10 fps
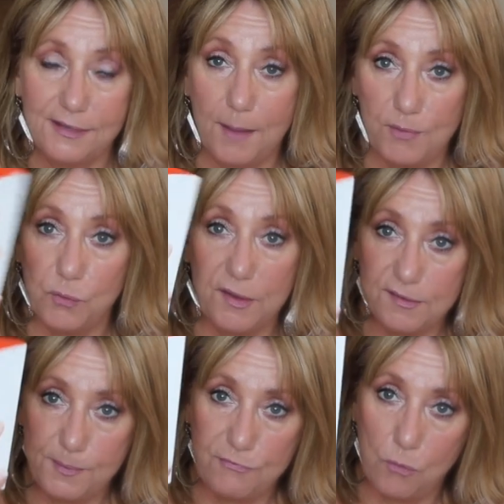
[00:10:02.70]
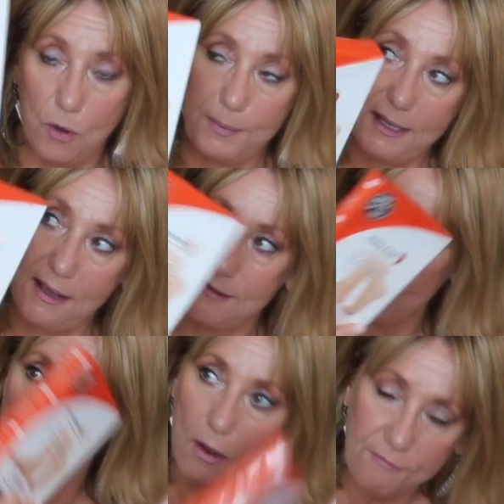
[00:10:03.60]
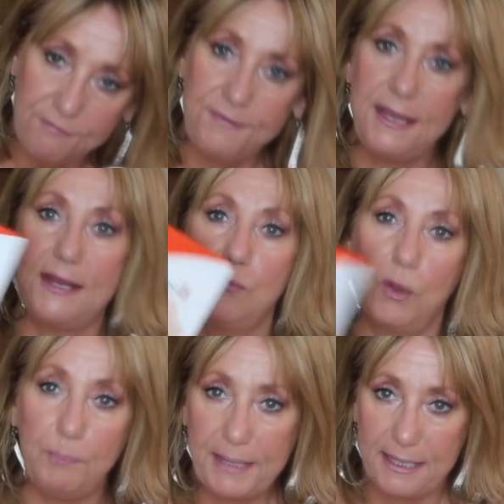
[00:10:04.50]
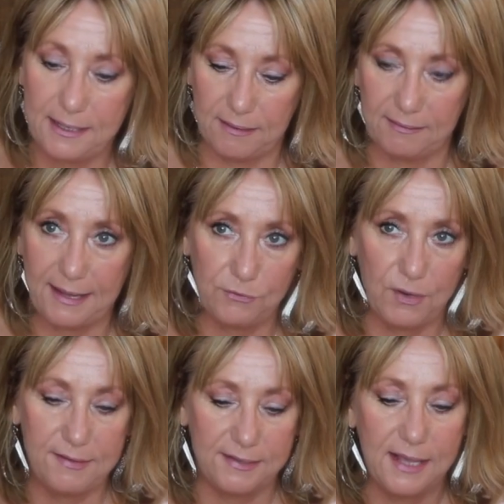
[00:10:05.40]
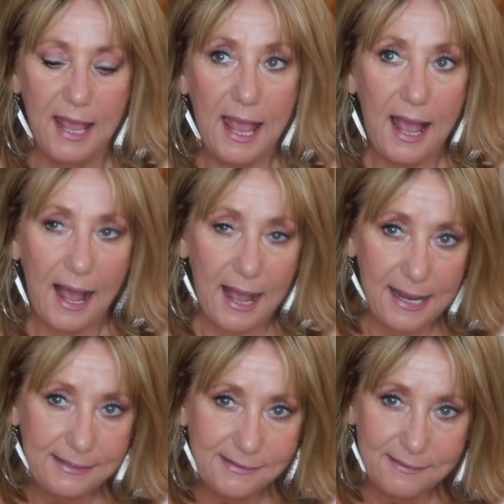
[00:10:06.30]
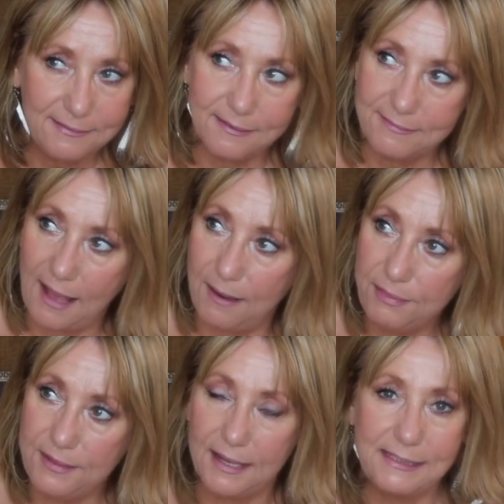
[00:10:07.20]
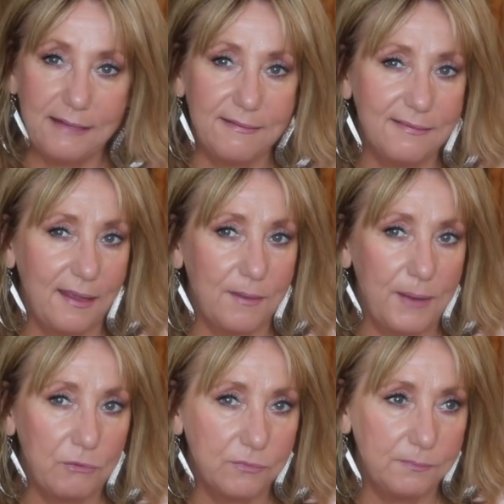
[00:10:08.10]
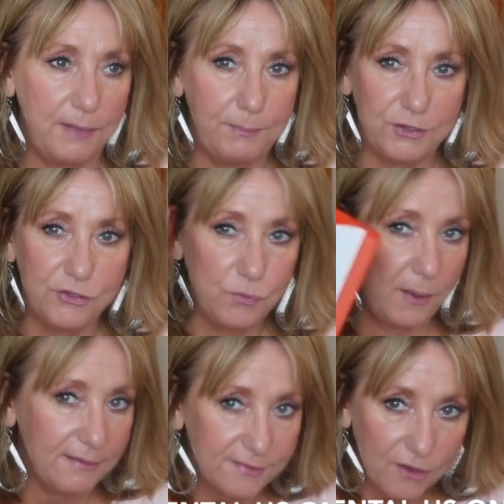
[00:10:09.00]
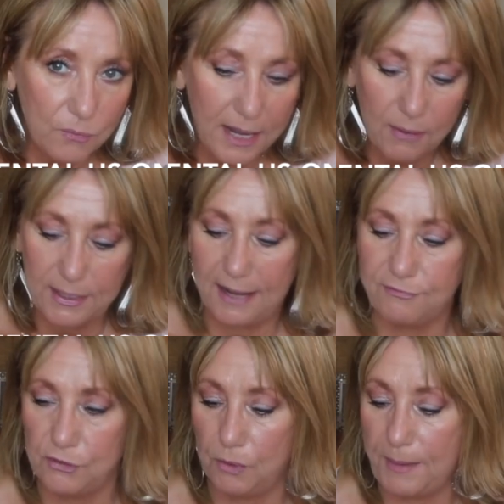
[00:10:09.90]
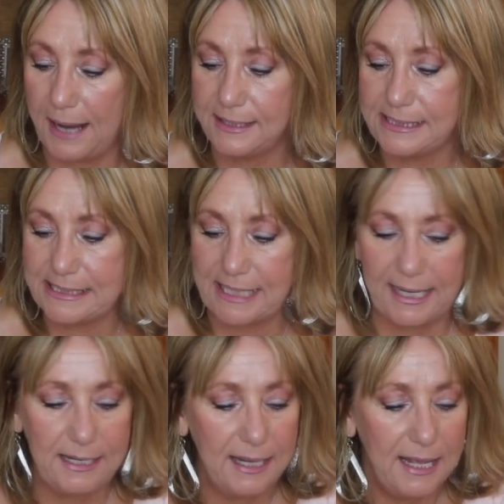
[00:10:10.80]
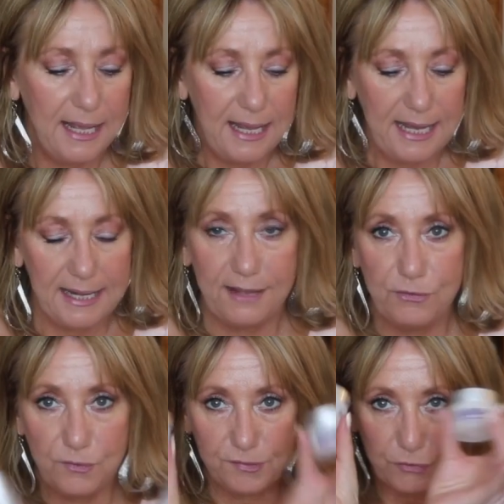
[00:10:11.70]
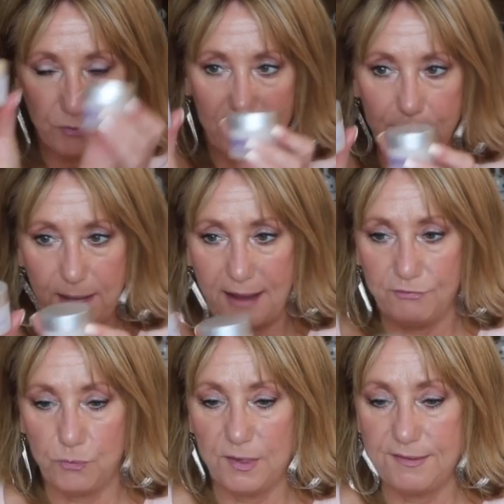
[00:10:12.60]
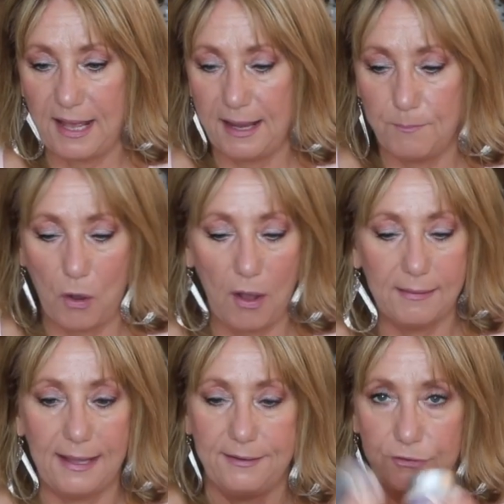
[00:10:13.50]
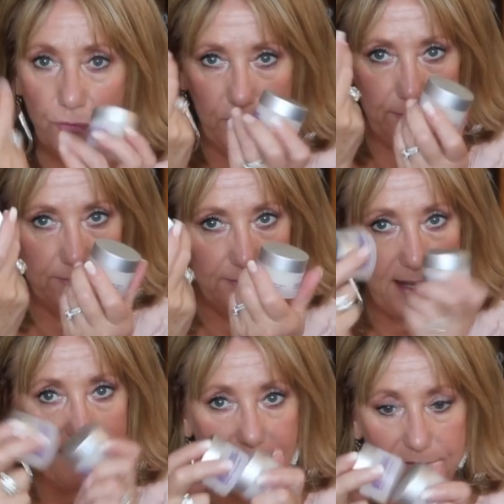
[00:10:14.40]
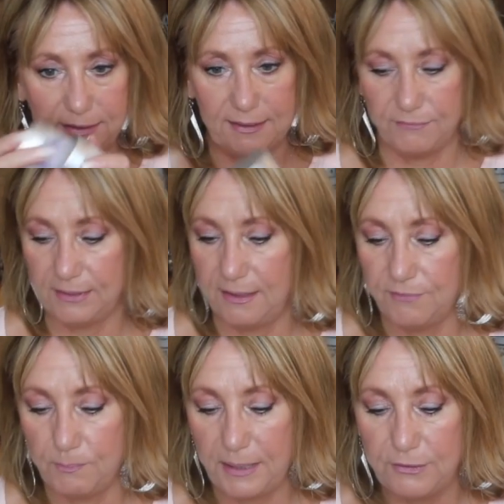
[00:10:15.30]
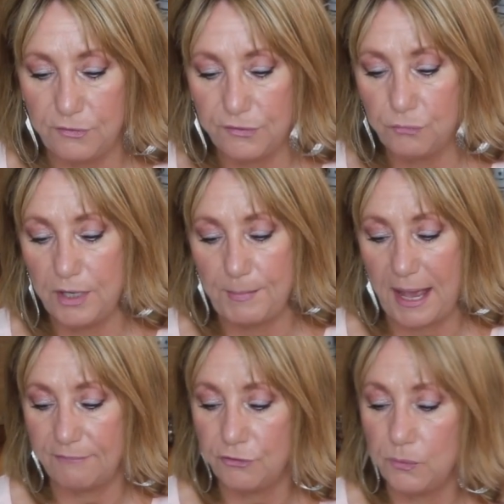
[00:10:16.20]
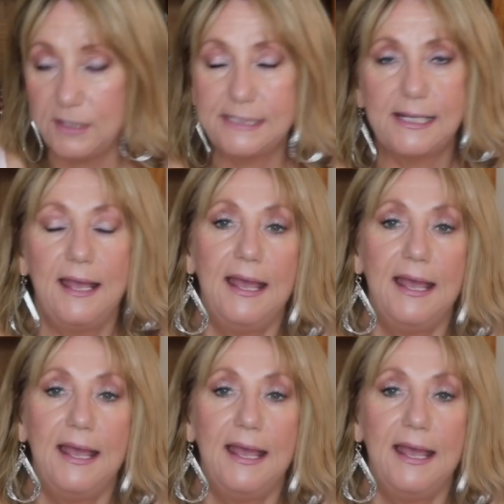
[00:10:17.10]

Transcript: a couple of weeks before because your feet will peel like crazy. I did this, I think I did this like about maybe two months ago now. I'd have to look back at the date. And I used the cream afterwards. I'm all out of the cream. I love it, love it, love it. But I used the cream afterwards